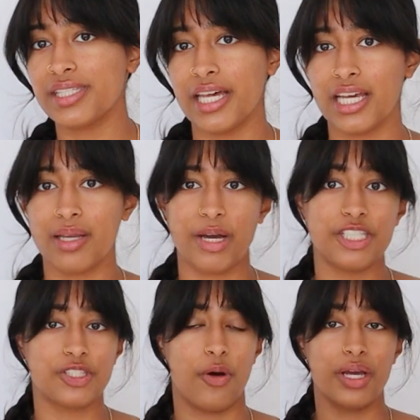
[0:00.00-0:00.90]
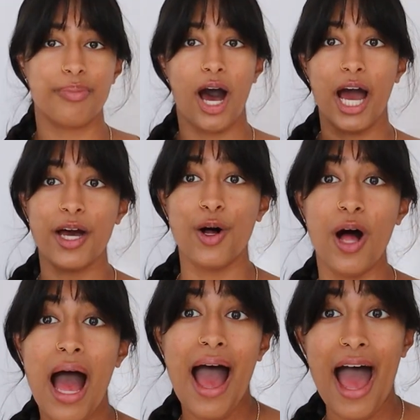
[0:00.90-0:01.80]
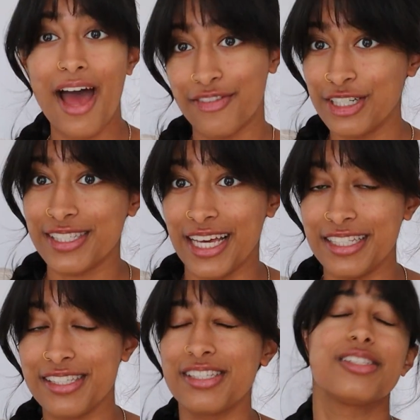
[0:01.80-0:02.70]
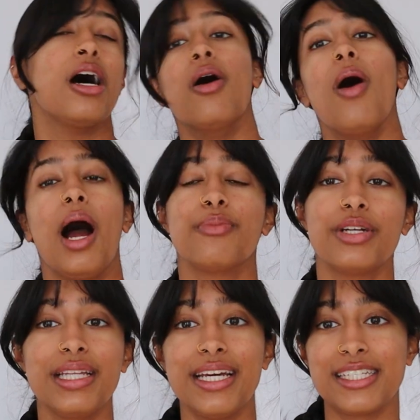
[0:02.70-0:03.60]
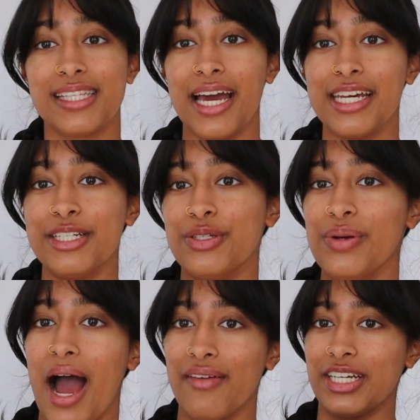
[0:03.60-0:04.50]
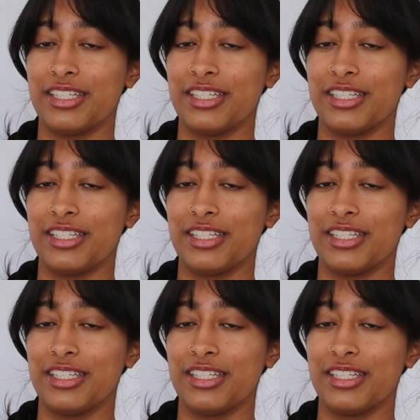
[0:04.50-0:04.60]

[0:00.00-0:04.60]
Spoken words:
sitting in my sewing pile ever since. So I'm really excited to have an